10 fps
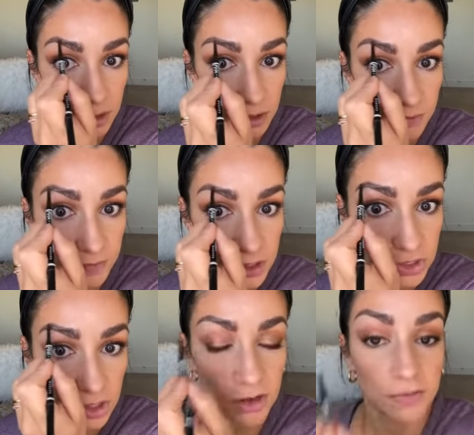There we
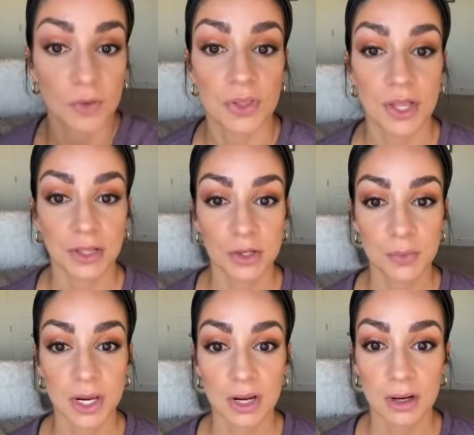go.
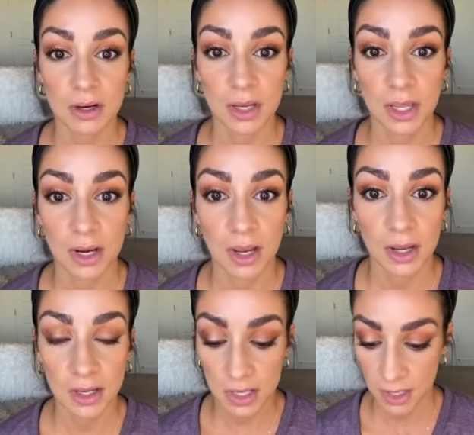Finish
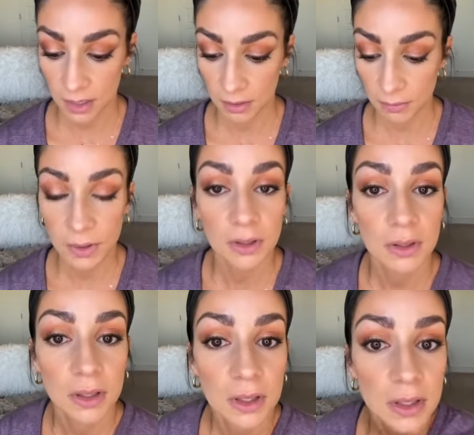off with
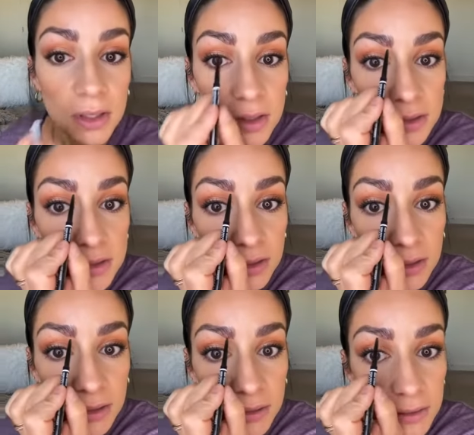illuminator and
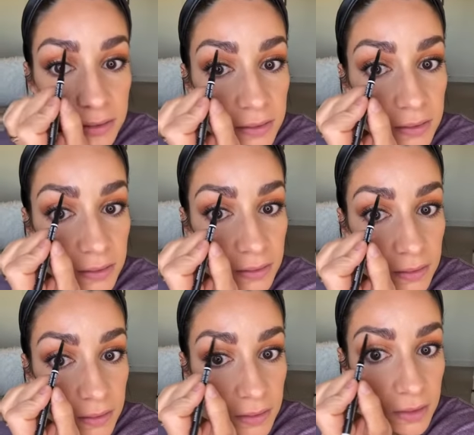I am
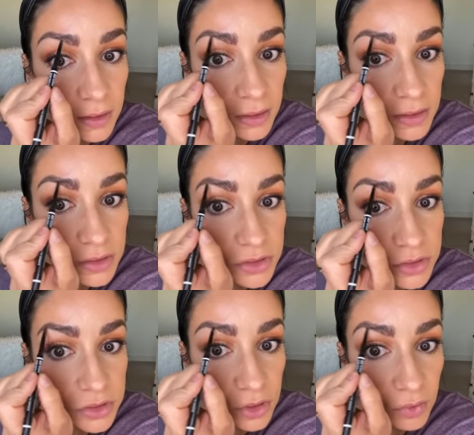done.